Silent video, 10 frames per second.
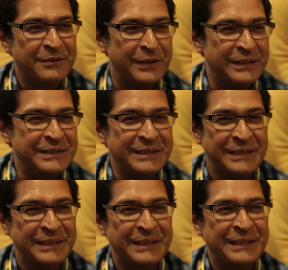Fellini.
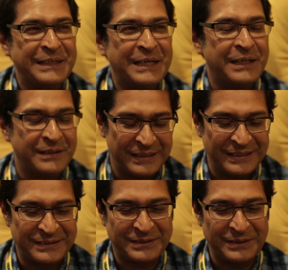And
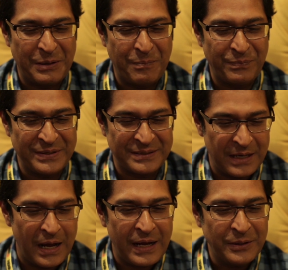it's this
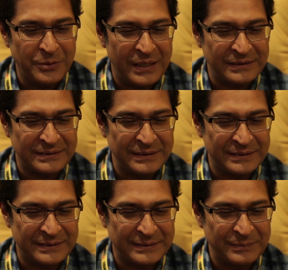guy who has
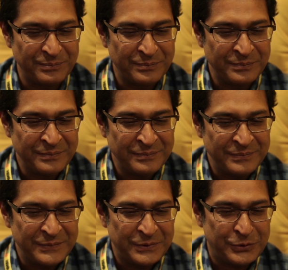this
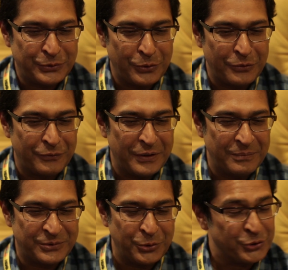sort of a
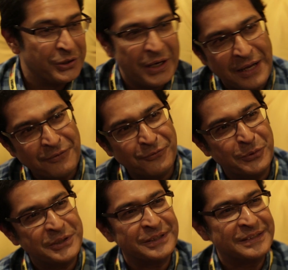social life
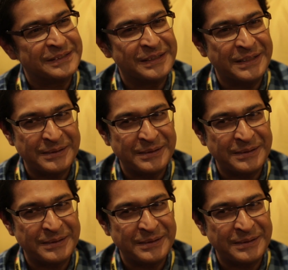which is